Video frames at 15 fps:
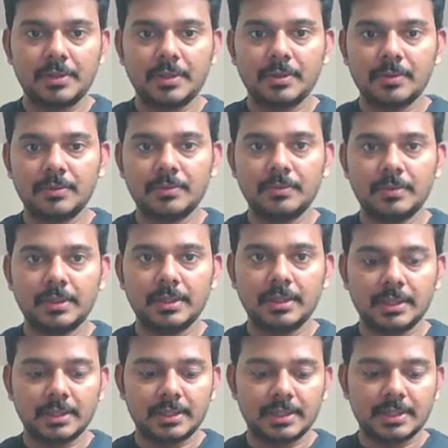so
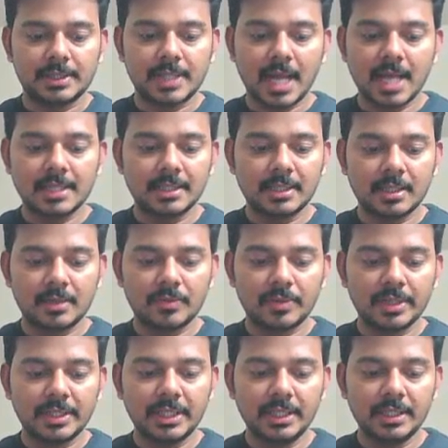started
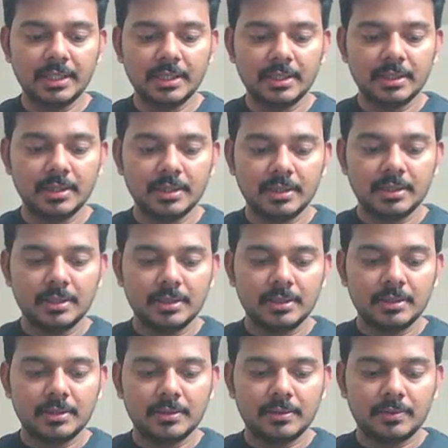already
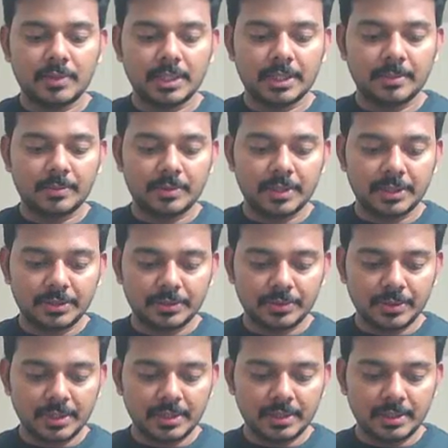what I'm going
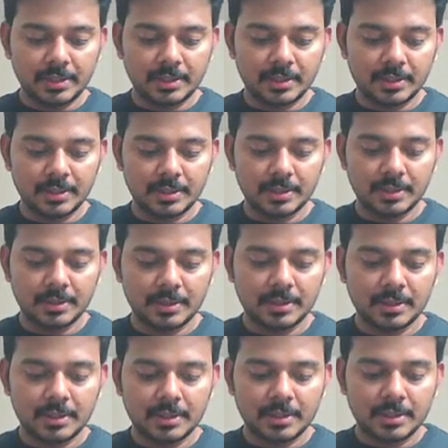to do is
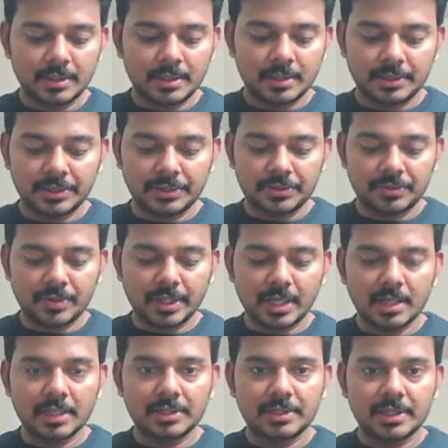this
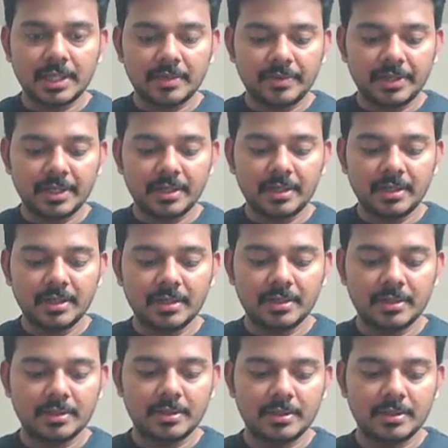record is saved here